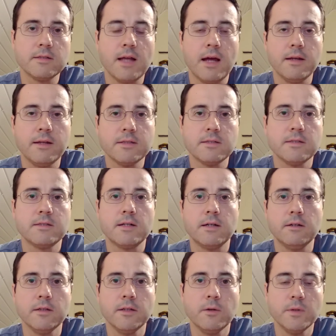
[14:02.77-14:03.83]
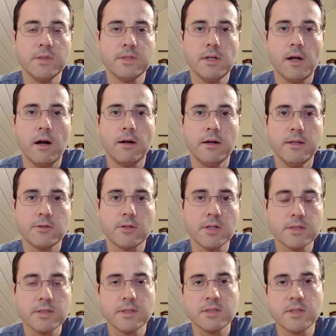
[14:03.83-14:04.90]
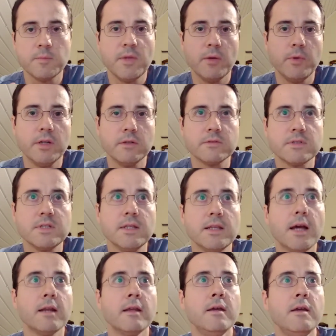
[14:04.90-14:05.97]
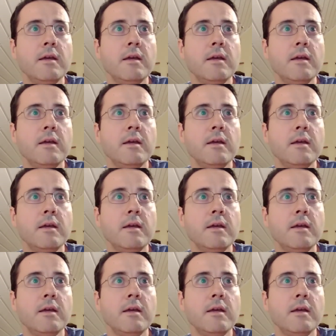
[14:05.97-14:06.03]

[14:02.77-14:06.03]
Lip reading: not necessarily always in our interest, except that we don't see that.